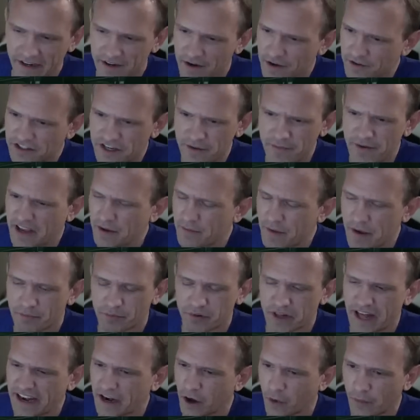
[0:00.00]
Jimmy can be
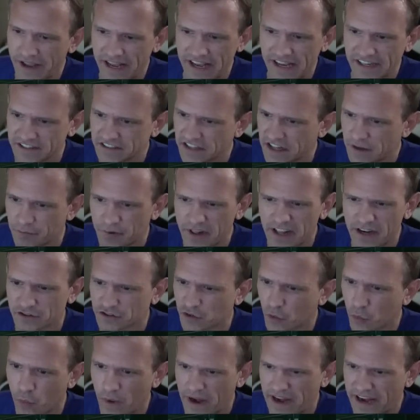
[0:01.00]
Plato easily. I
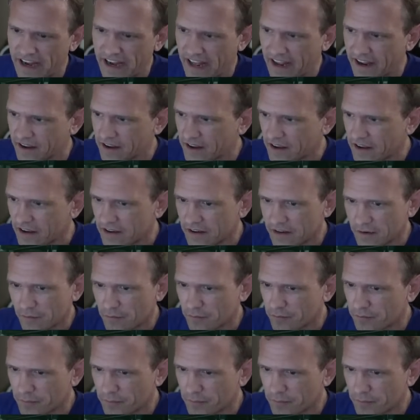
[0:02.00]
would smash Plato.